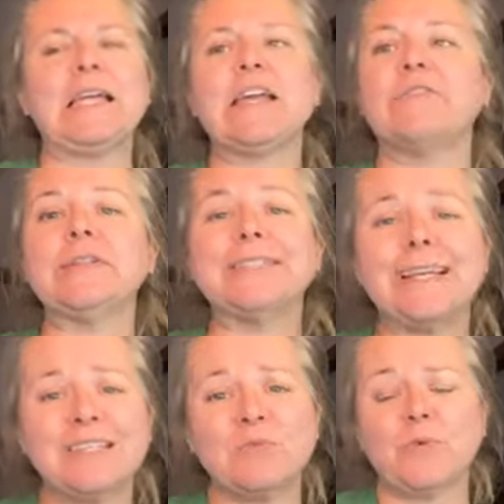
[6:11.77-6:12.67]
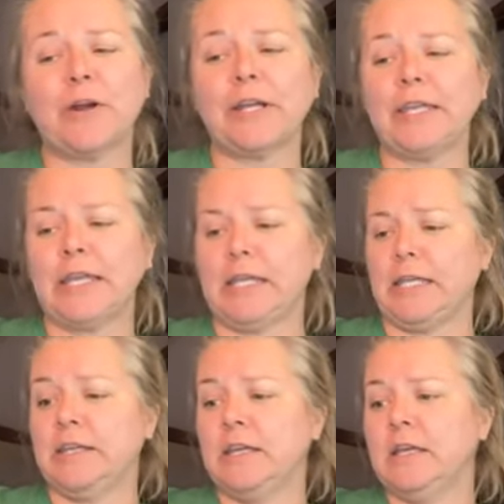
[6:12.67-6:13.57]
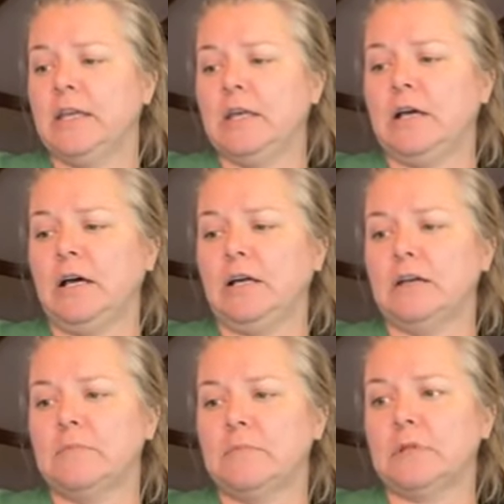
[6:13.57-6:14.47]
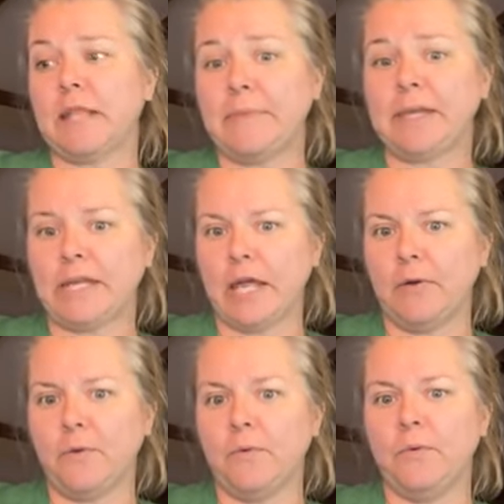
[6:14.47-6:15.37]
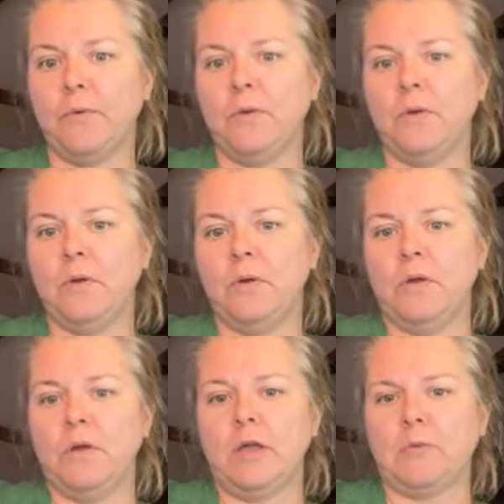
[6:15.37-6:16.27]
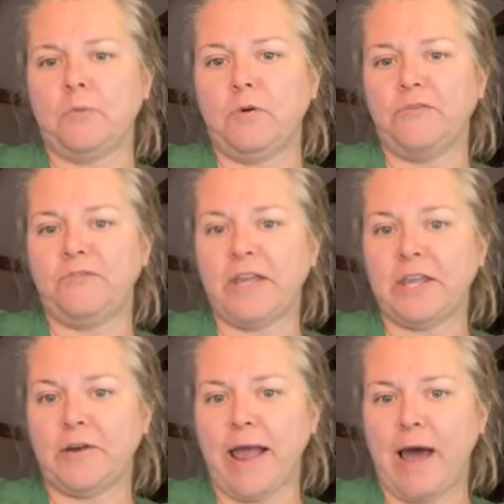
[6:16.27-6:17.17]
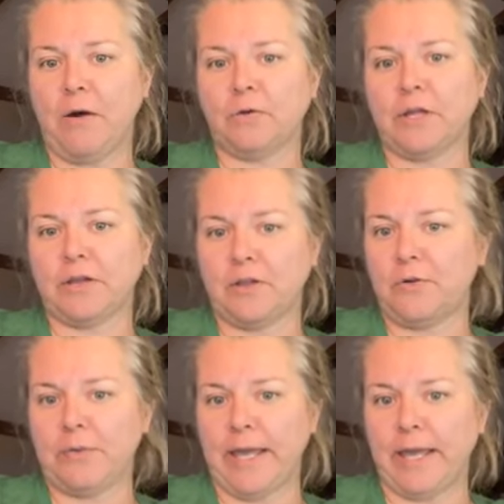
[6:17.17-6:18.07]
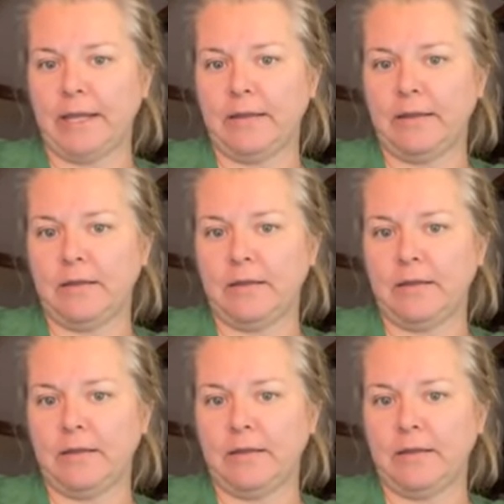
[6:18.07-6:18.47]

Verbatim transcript: If it doesn't work again, let me know, and we'll figure out another way.